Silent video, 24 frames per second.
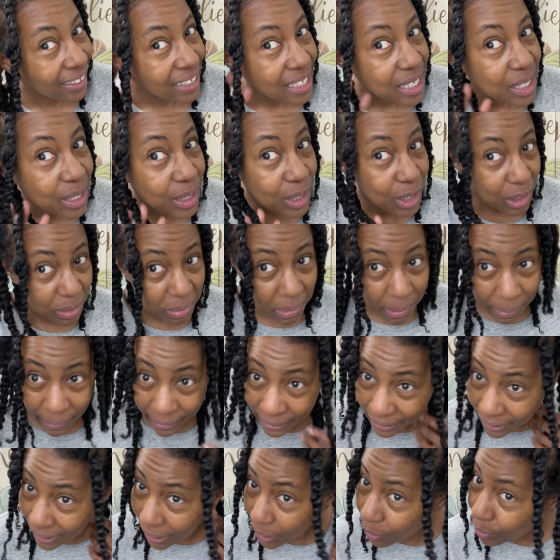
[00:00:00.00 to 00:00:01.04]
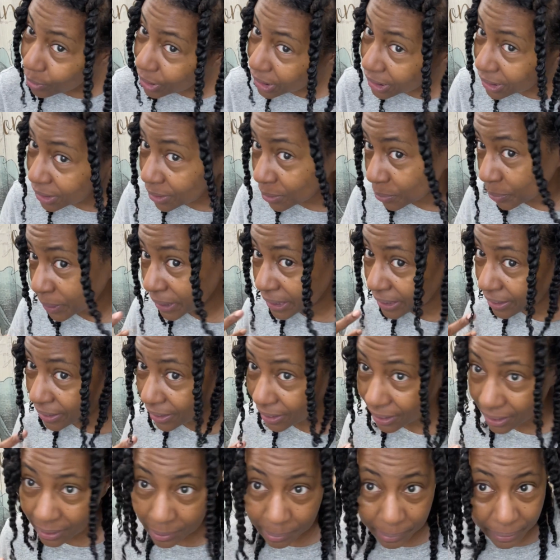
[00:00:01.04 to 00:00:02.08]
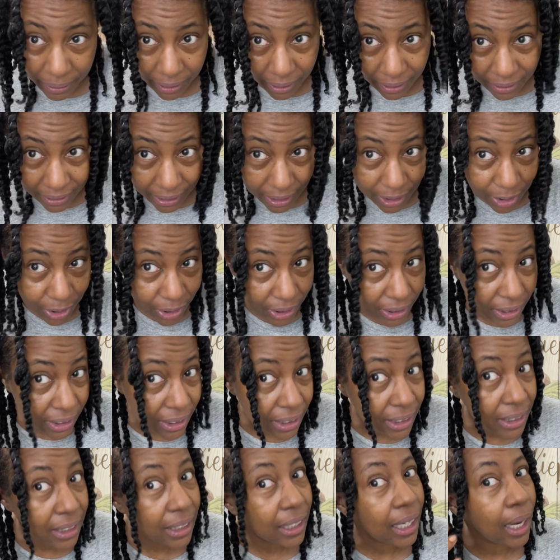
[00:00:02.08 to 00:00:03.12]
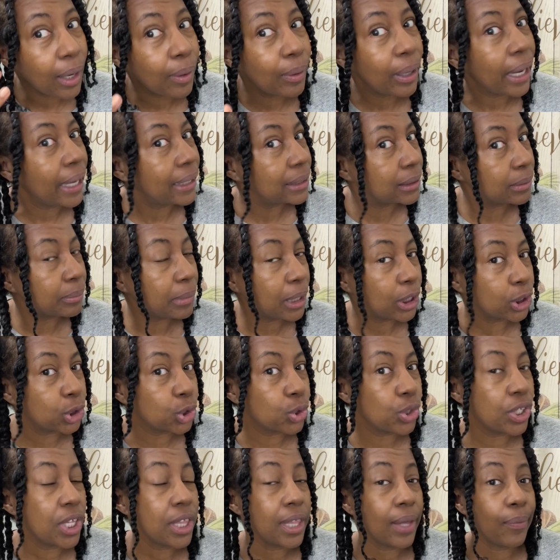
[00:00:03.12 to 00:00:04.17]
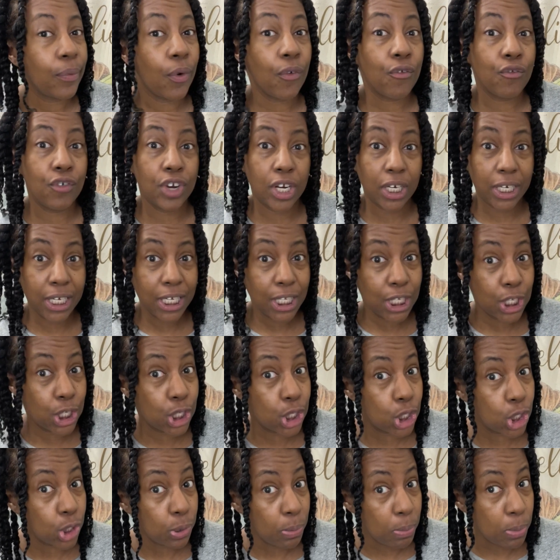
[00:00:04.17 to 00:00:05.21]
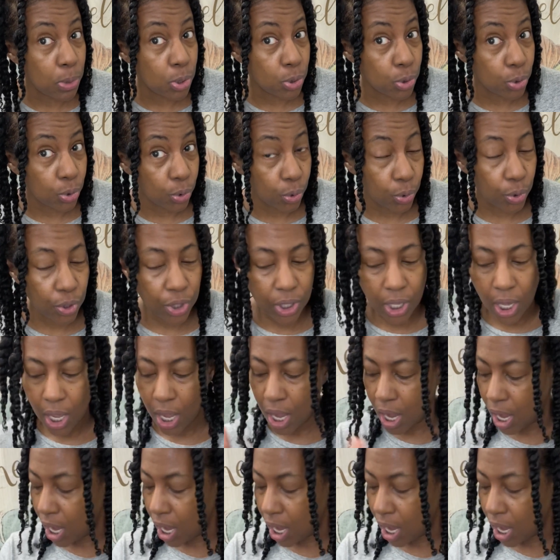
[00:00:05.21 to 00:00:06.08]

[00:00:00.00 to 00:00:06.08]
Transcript: So it took me about an hour to twist these because, as you can see, I had to make sure that they were really smooth.